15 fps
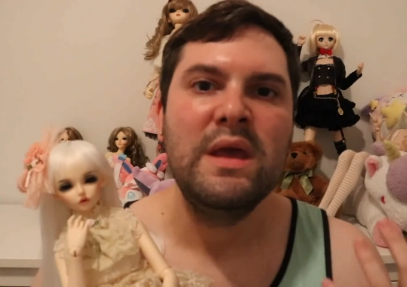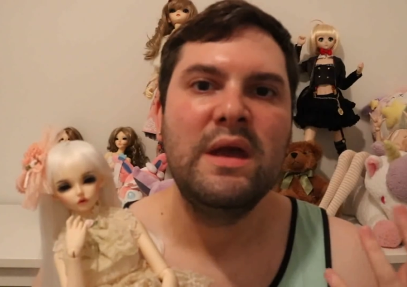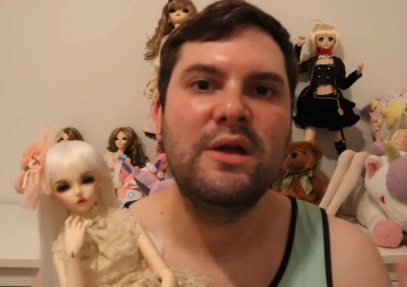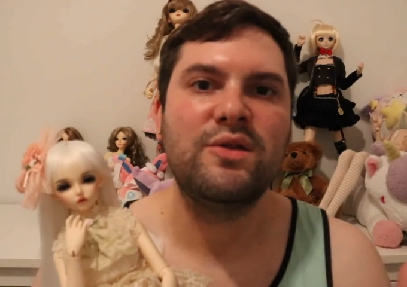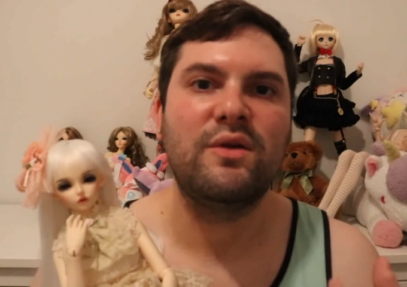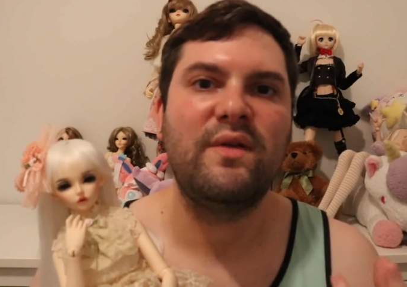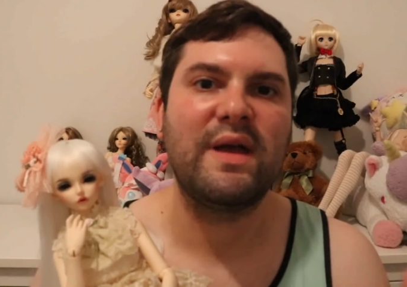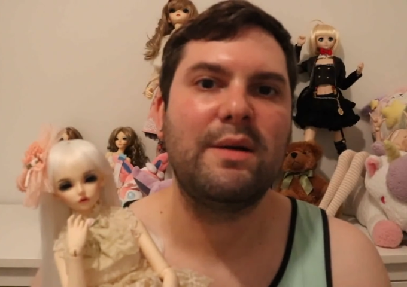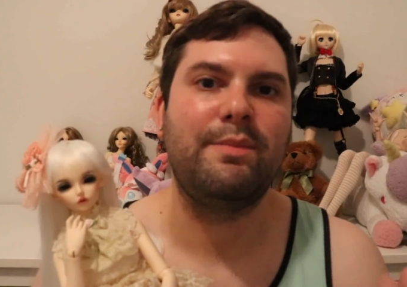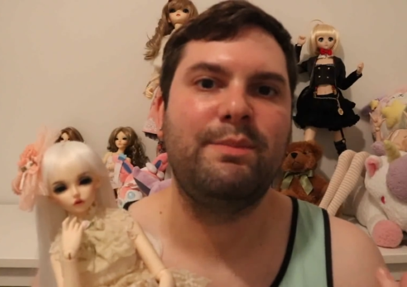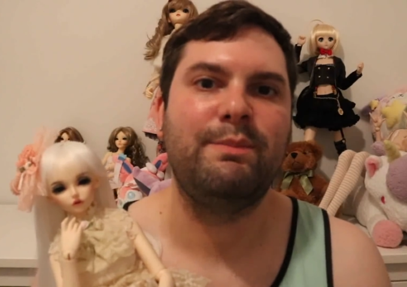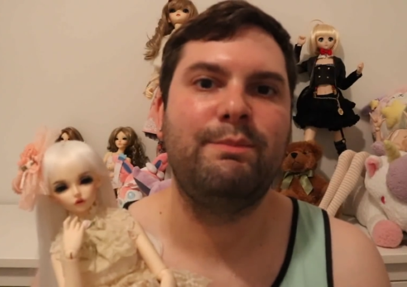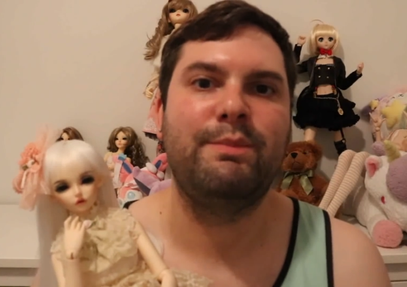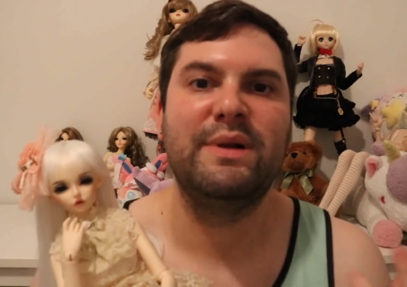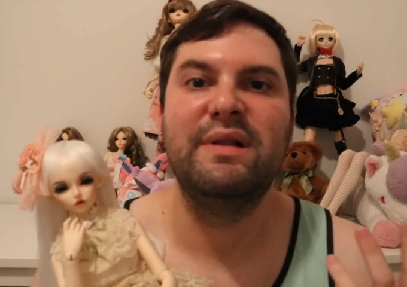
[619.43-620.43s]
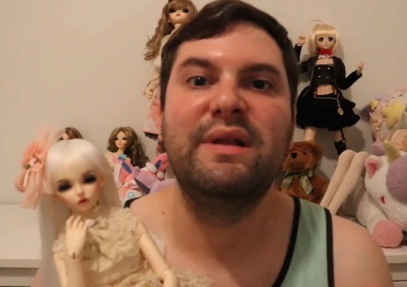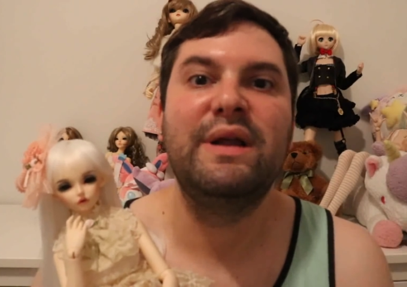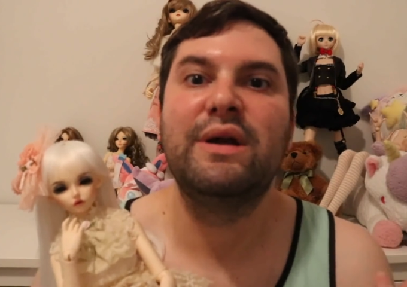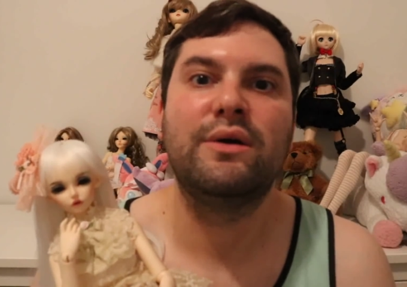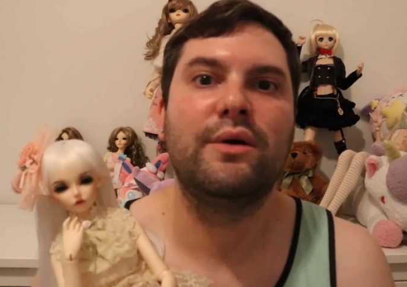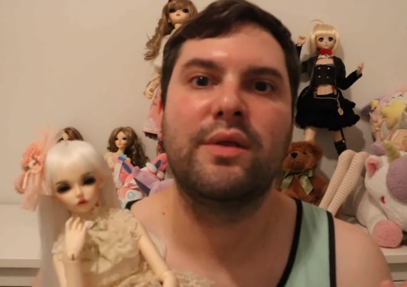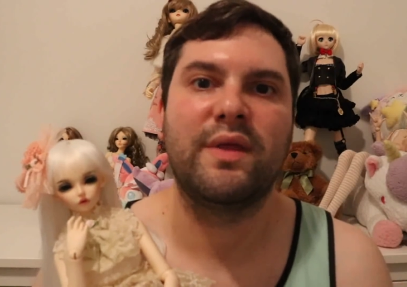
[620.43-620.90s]
Speaker 1: It's sort of like a
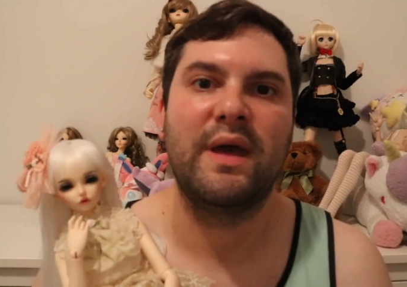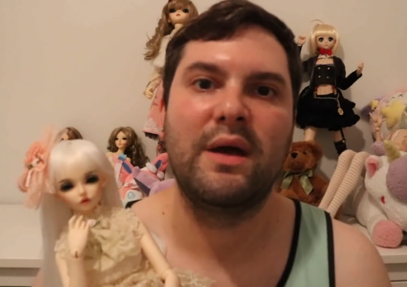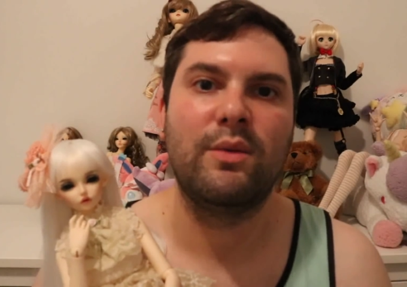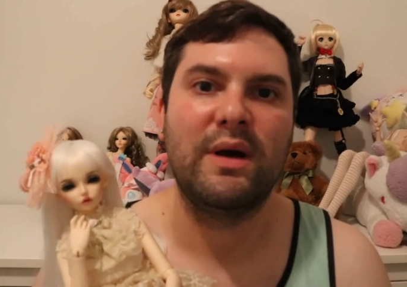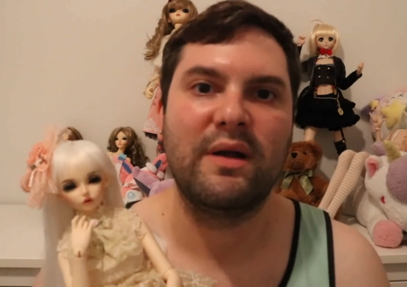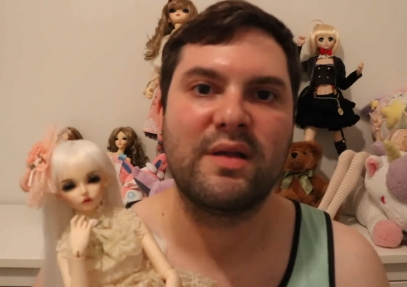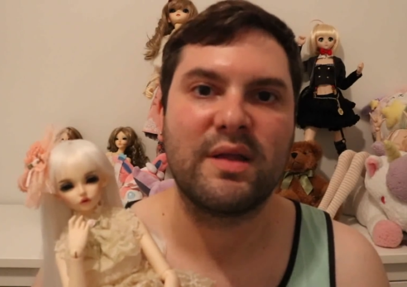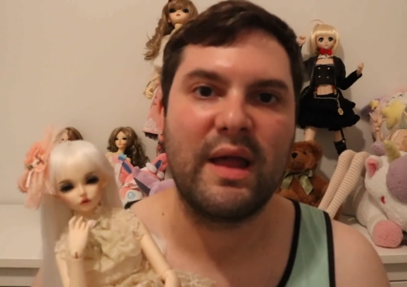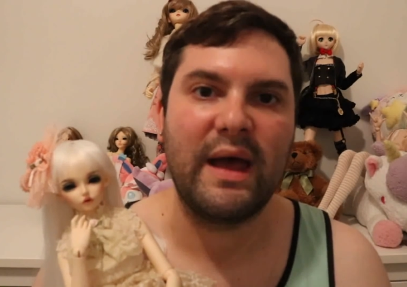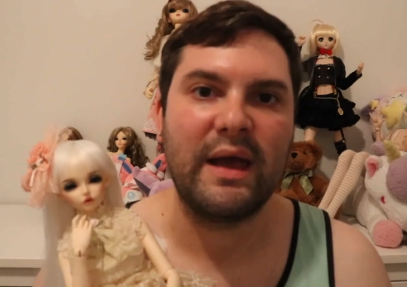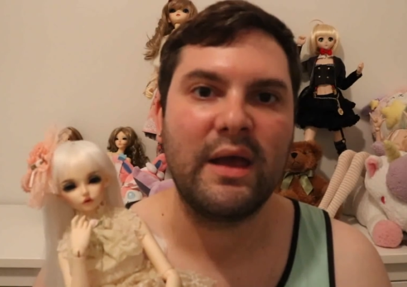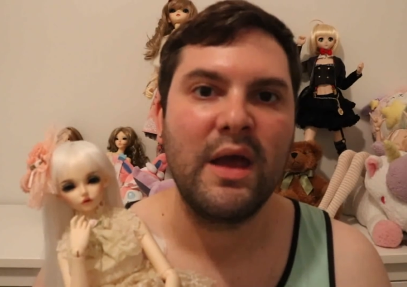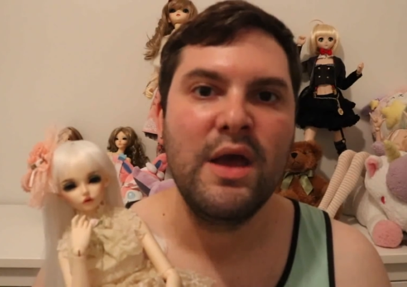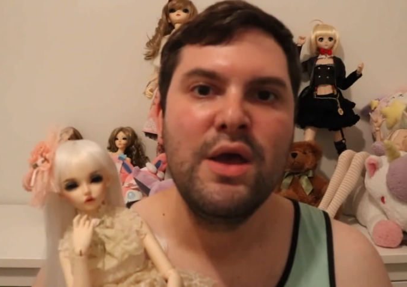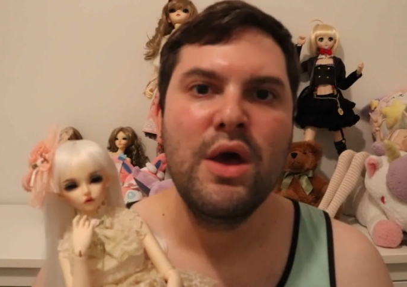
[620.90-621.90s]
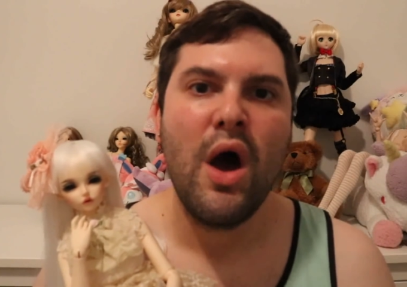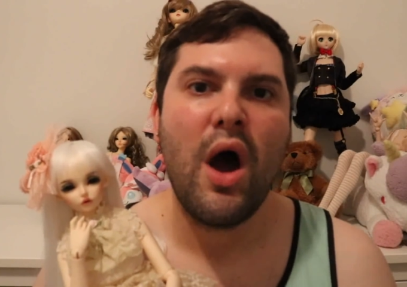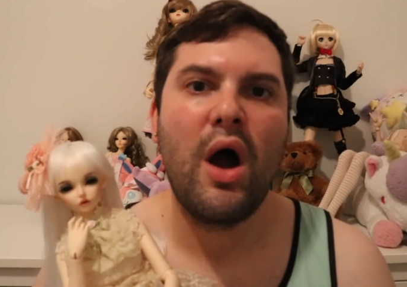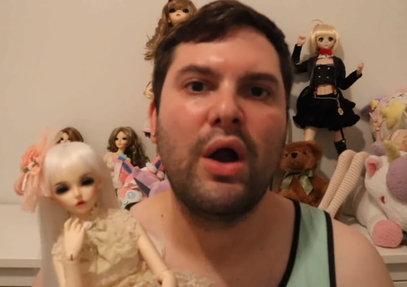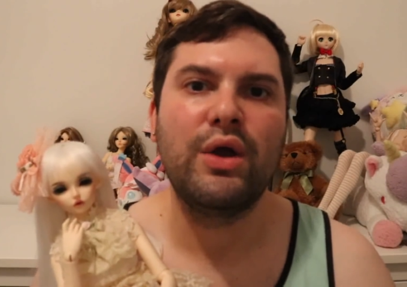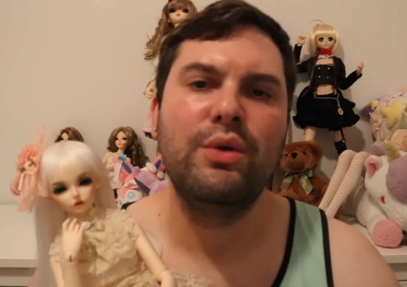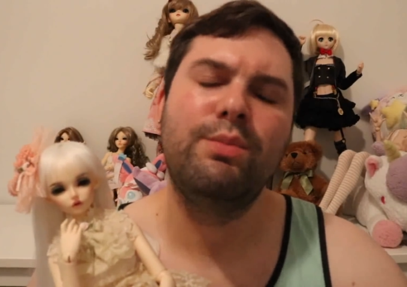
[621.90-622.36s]
political thing where it's like,
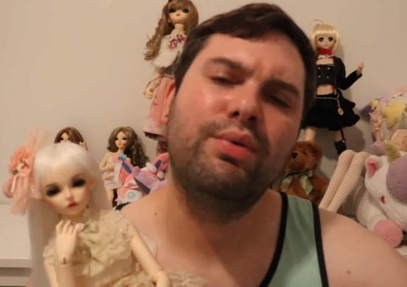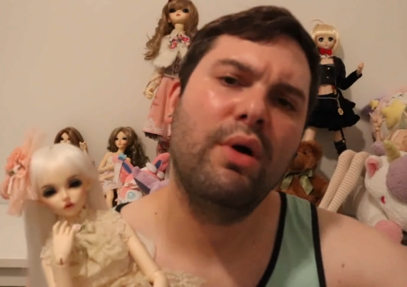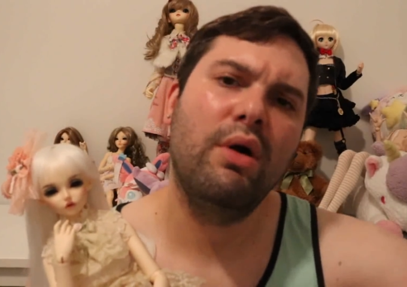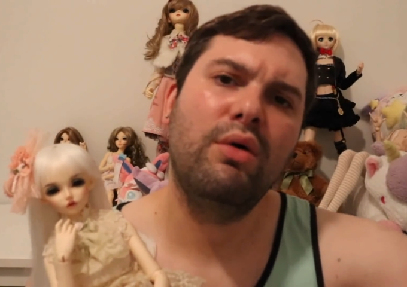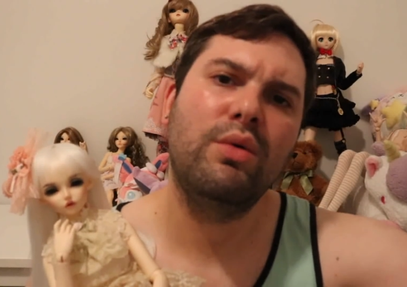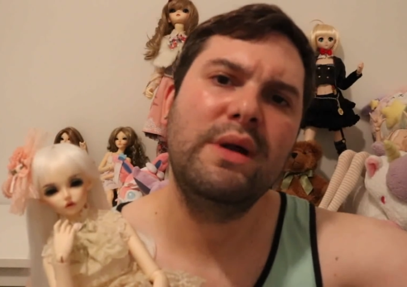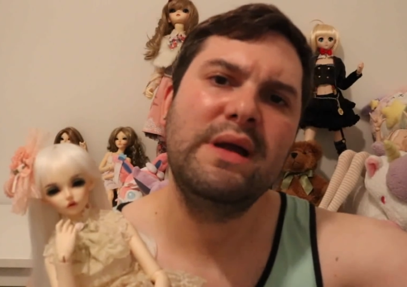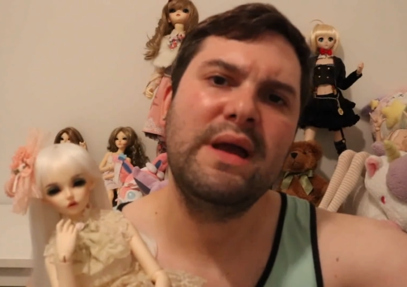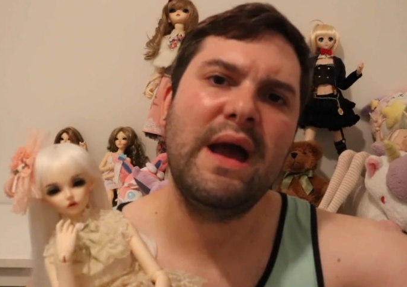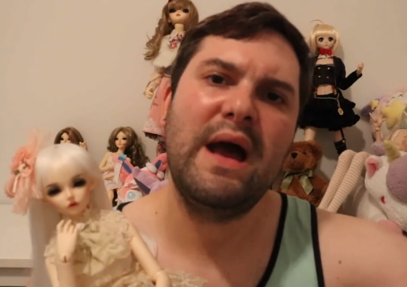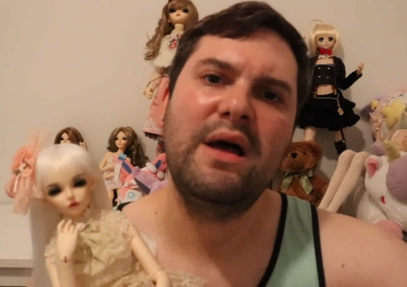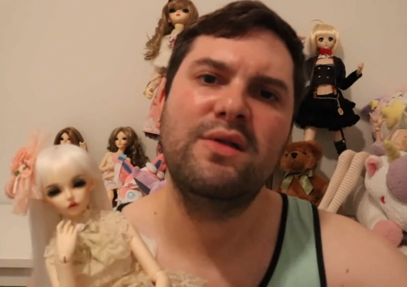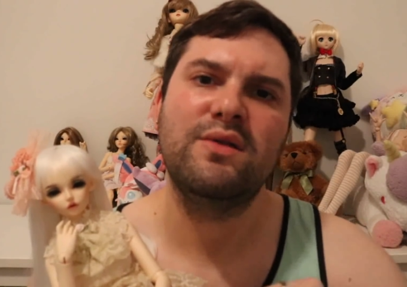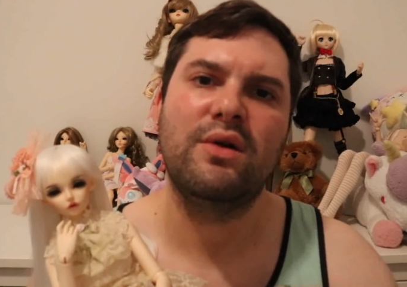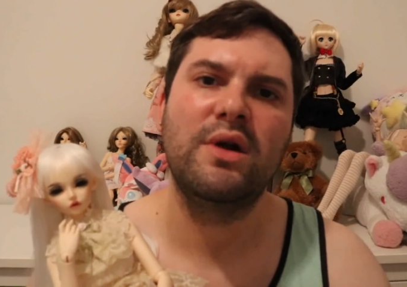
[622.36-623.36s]
are you pro-recast?